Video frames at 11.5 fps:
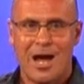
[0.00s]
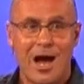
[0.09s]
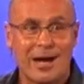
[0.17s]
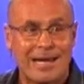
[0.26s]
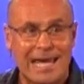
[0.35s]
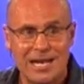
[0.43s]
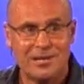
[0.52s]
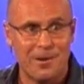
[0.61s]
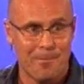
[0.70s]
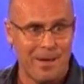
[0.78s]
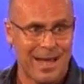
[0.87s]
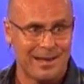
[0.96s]
A
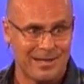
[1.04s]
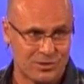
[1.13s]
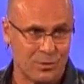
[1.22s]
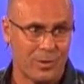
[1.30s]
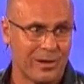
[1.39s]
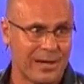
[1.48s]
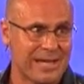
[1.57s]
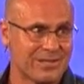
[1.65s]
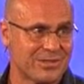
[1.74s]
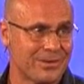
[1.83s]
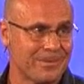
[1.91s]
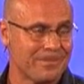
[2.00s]
kingdom man is the real
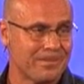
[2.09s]
answer.